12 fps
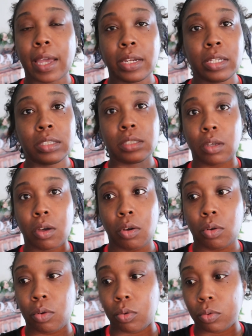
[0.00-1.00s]
I need to
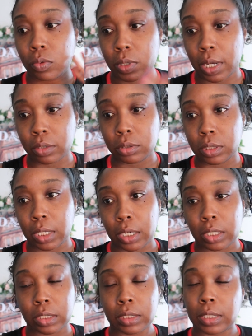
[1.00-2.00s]
go
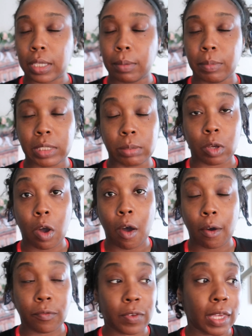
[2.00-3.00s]
downstairs, get me some
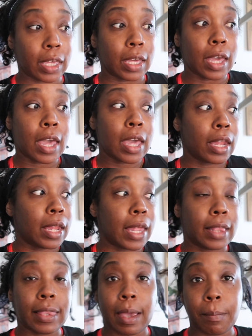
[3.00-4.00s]
coffee,
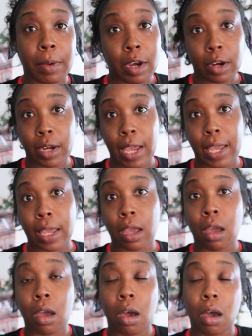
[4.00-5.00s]
let that marinate.
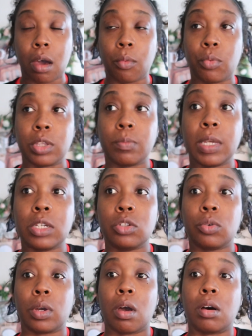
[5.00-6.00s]
Um, with me
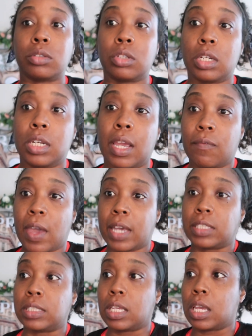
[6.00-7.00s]
doing alternate day
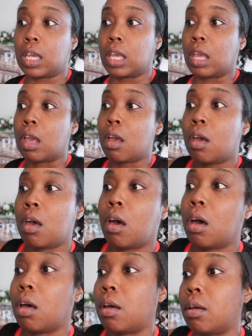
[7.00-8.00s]
fasting,
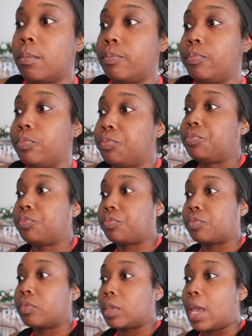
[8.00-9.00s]
um,
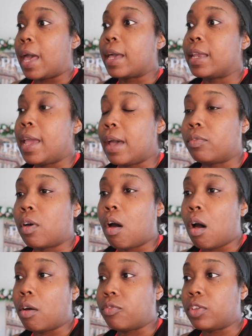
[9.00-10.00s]
I can have
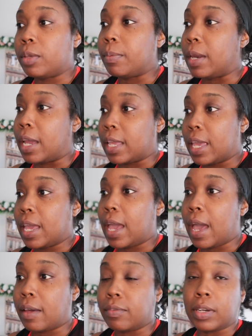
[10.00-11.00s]
coffee, but I can't
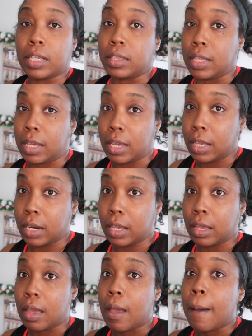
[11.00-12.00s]
have anything in it.